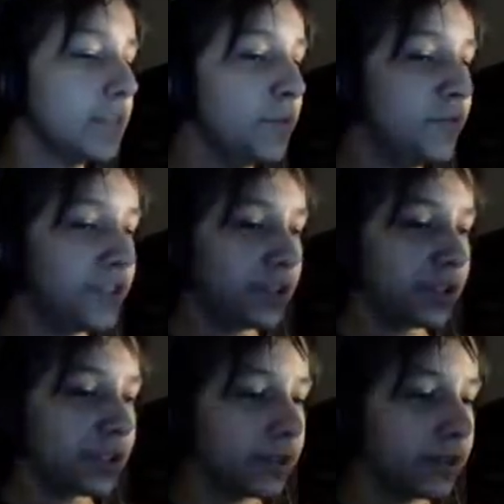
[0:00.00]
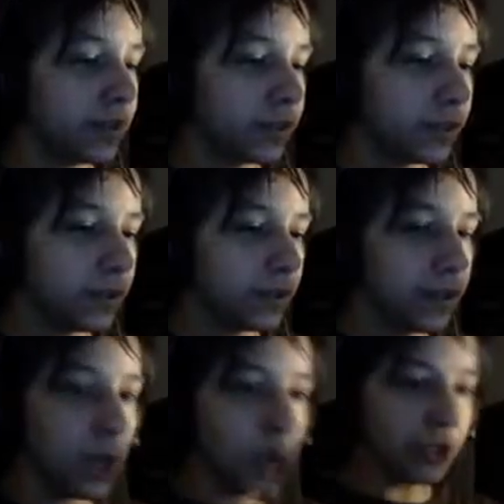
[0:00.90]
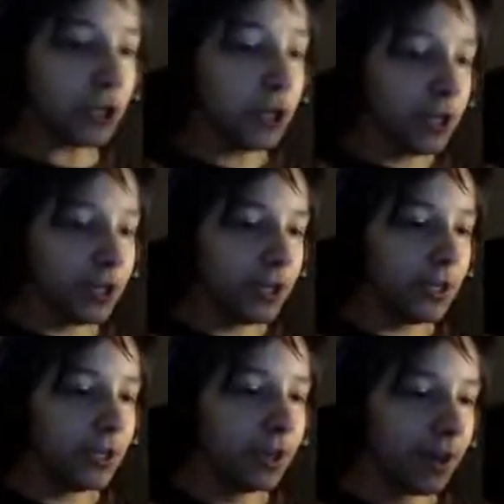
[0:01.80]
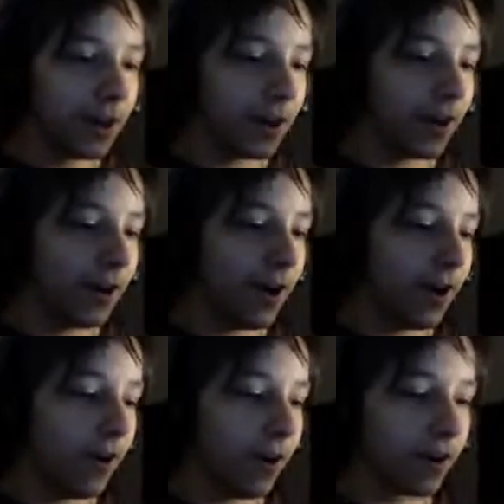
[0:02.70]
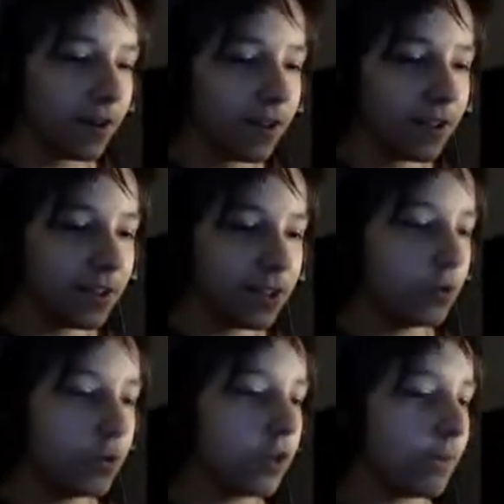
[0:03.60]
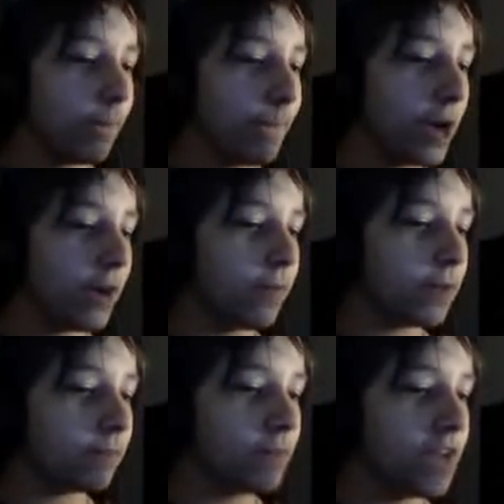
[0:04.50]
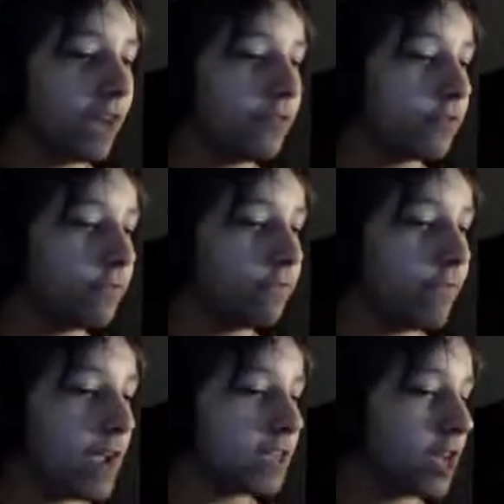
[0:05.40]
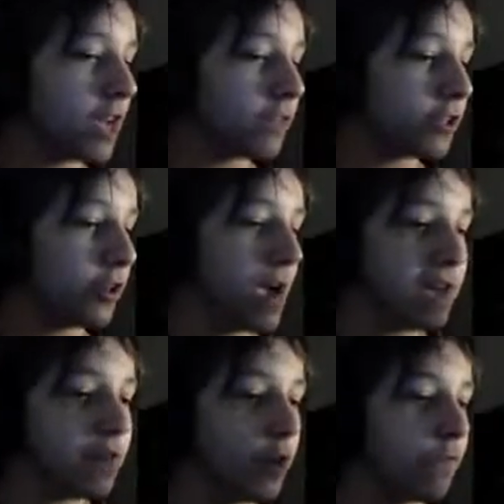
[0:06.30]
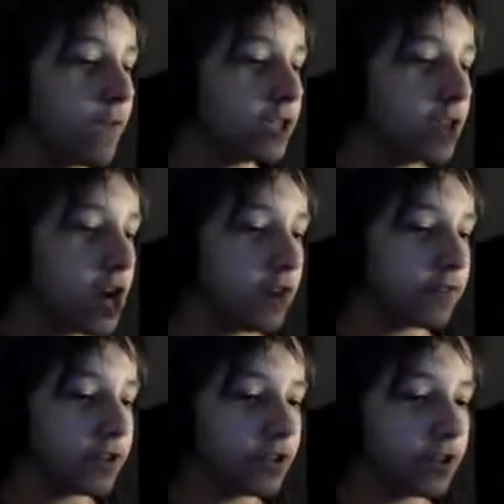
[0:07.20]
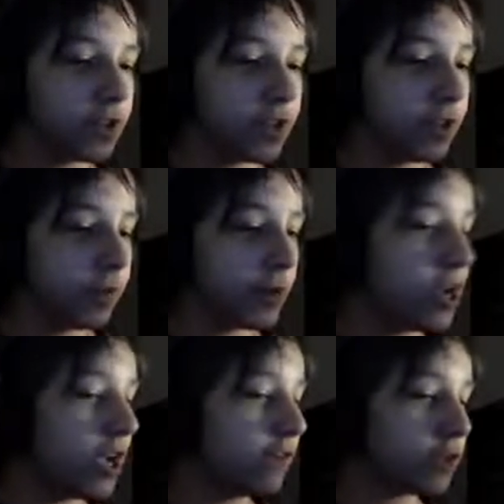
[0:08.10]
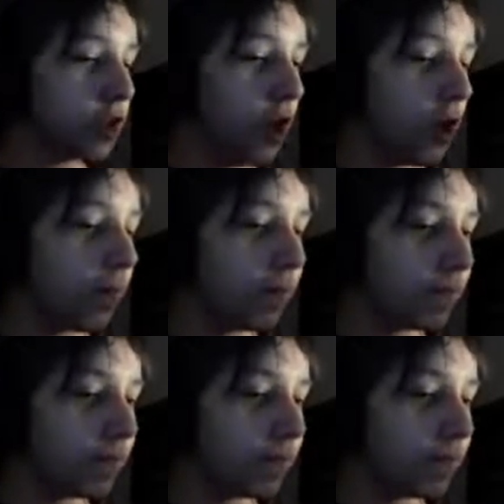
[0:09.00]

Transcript: Nice movie choice. Yeah! You little fucker, I'm gonna knife your face off until you have no face left. Then I'm gonna knife your skull.